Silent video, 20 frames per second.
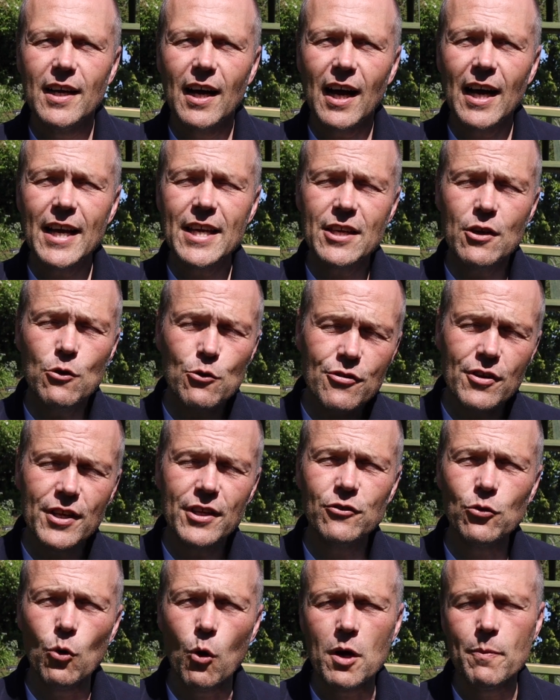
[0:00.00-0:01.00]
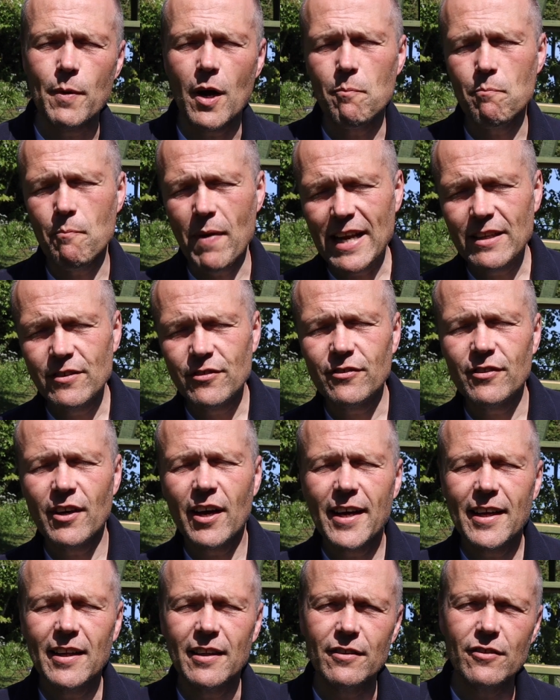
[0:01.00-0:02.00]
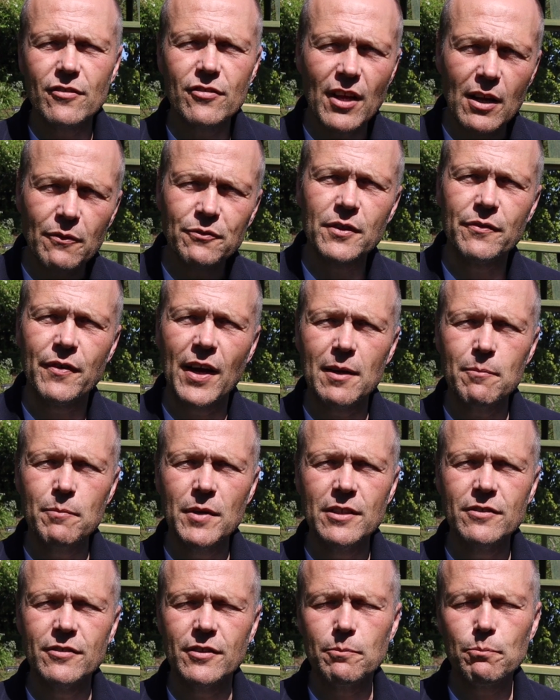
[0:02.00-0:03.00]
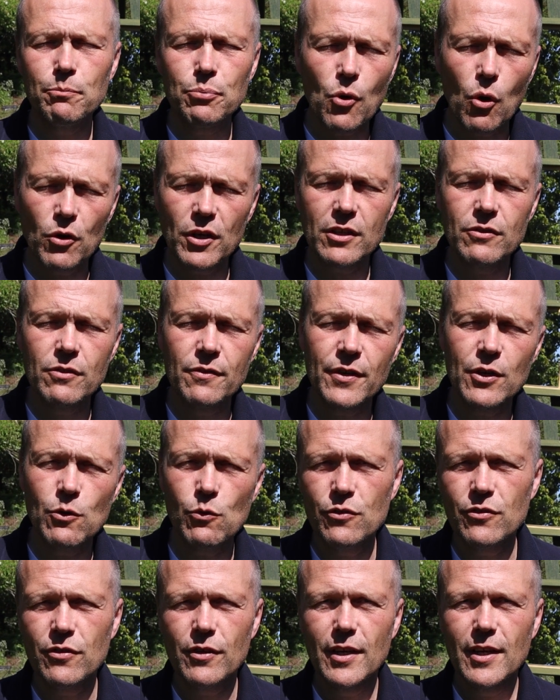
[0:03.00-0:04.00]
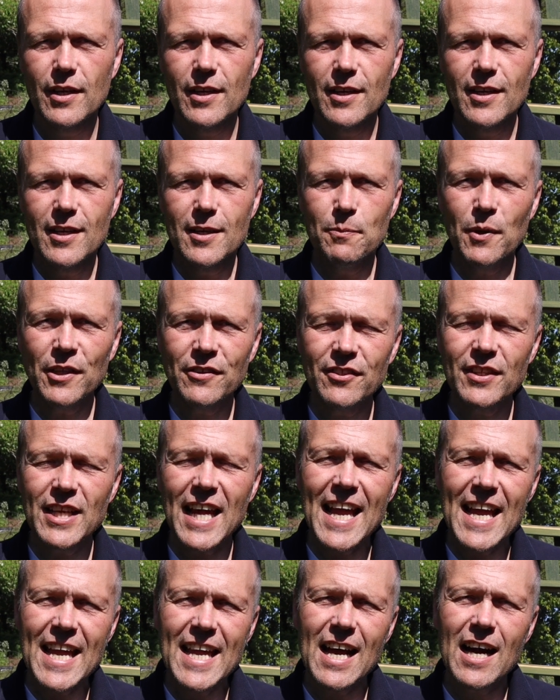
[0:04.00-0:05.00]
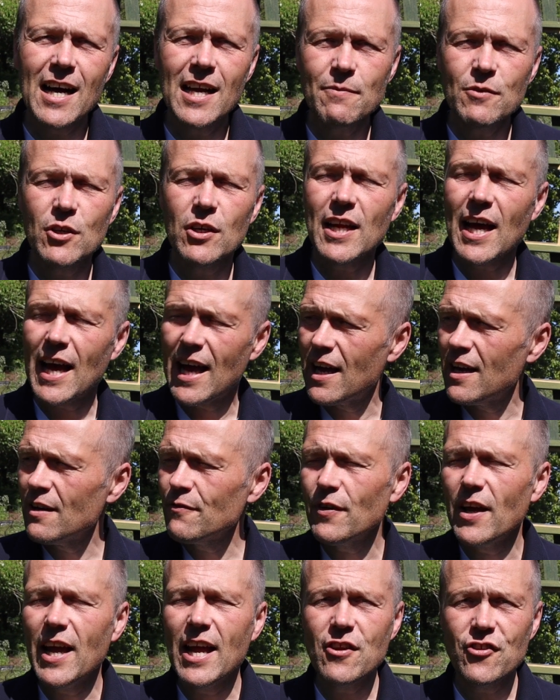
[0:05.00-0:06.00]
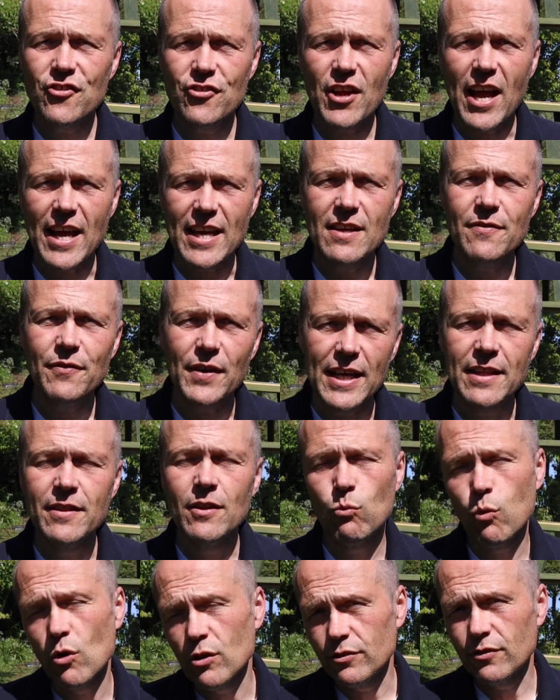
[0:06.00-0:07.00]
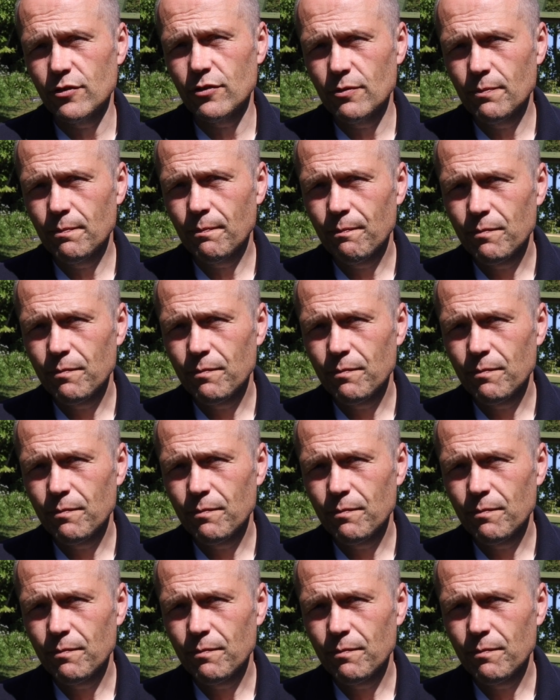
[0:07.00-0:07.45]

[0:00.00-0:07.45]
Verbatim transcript: I usually talk about men's style and self-development and product reviews but today I'm going to have a shave in the woods.